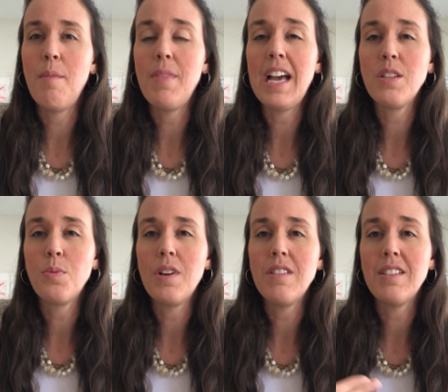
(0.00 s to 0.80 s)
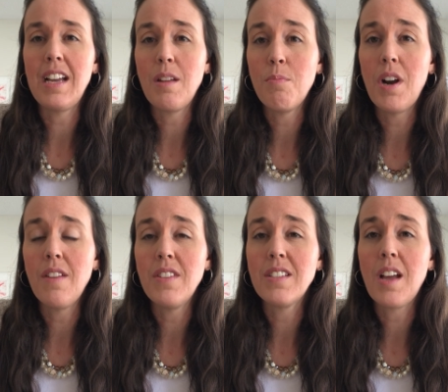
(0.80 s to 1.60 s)
that's where the second
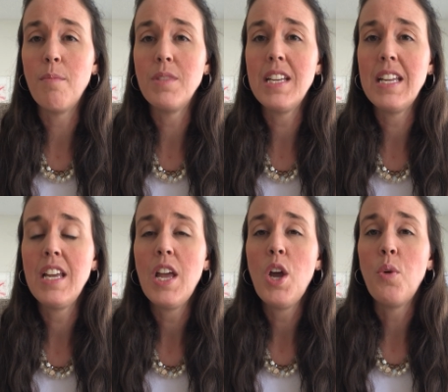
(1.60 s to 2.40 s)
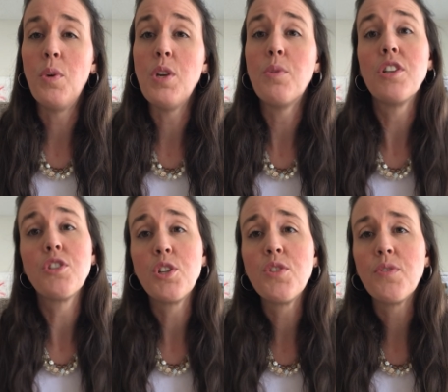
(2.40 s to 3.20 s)
part of this comes in, where you want to
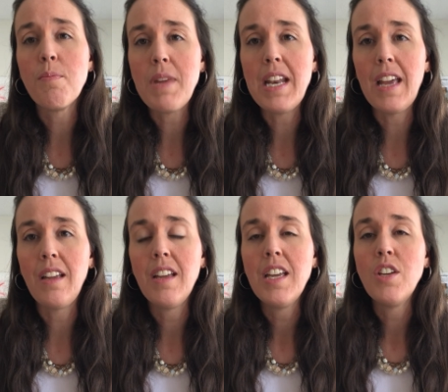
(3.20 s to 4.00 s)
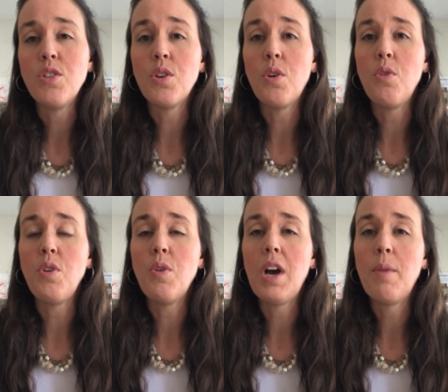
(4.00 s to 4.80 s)
search for meaning.
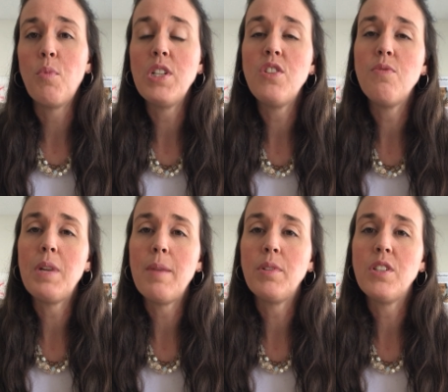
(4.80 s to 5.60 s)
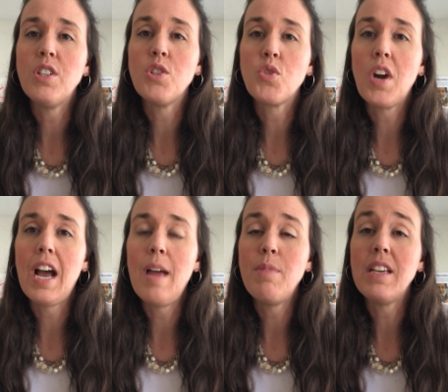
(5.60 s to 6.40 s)
So once you've been able to
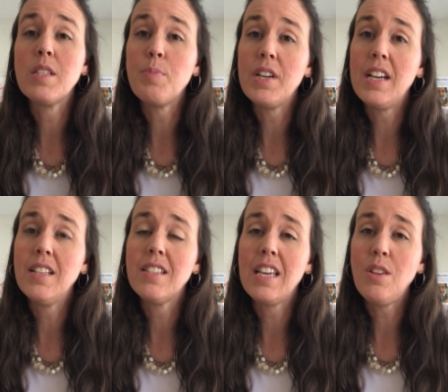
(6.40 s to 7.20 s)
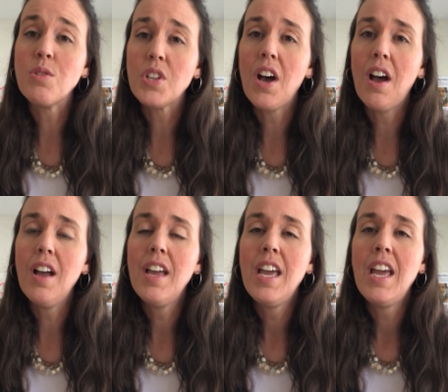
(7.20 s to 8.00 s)
describe the experience that you
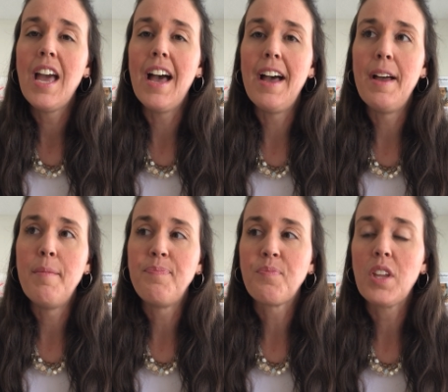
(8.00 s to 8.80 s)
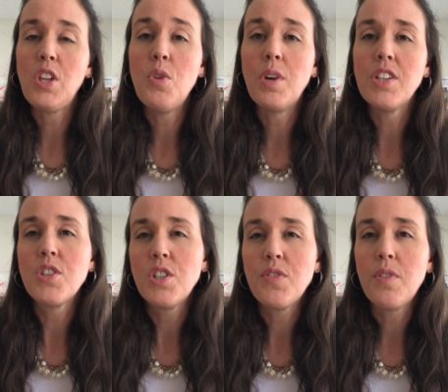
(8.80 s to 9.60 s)
saw, you want to
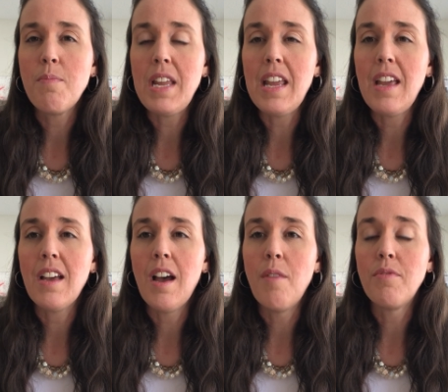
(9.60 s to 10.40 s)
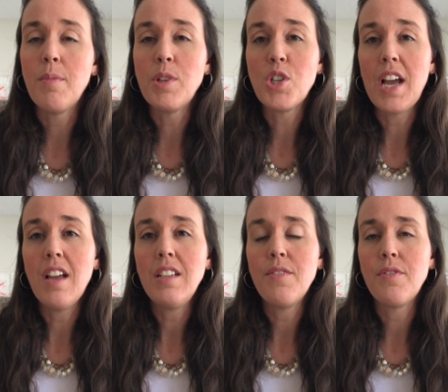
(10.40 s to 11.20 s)
search for meaning from the
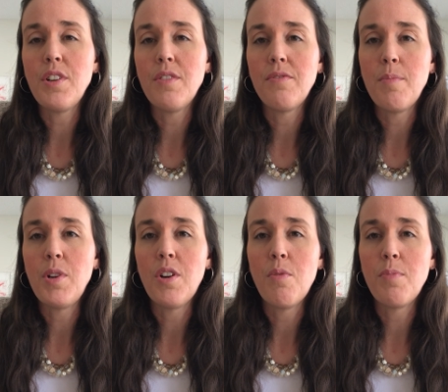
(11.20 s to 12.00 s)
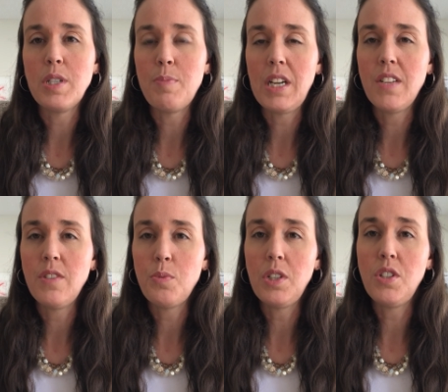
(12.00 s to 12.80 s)
child and from your own
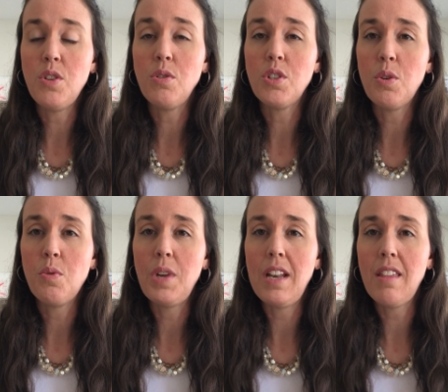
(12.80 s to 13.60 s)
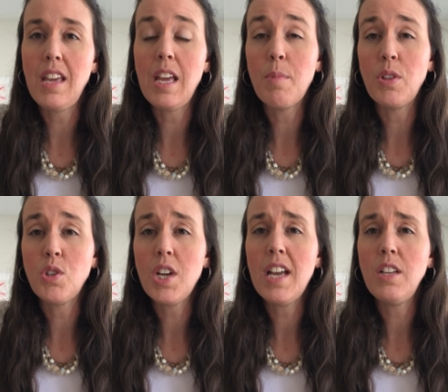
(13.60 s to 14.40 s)
perspective as well too. So in thinking about
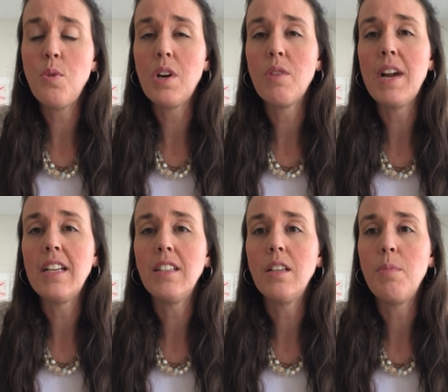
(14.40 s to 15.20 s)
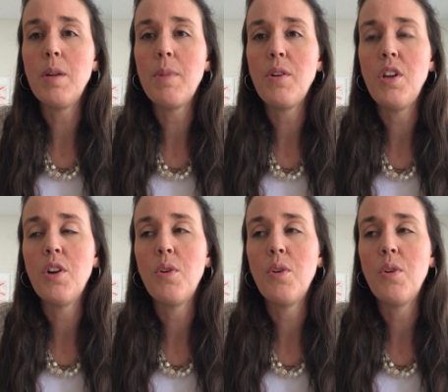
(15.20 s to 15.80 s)
the child, you want to write a little bit about,